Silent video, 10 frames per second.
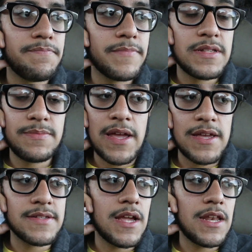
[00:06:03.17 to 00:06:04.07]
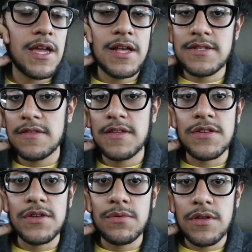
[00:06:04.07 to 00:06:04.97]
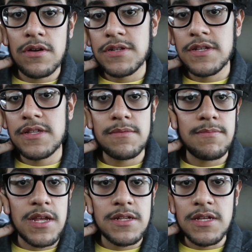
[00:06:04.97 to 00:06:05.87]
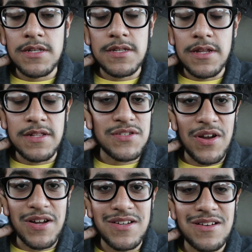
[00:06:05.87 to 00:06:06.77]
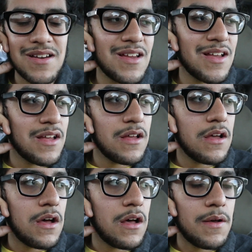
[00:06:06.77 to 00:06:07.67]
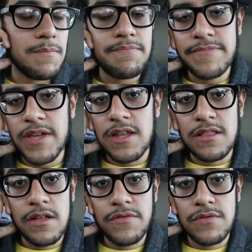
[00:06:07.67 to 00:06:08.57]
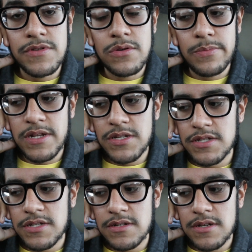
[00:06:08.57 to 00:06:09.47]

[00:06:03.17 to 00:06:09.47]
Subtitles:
It's my anxiety. It has nothing to do with her. She's an amazing instructor. And I love her so much.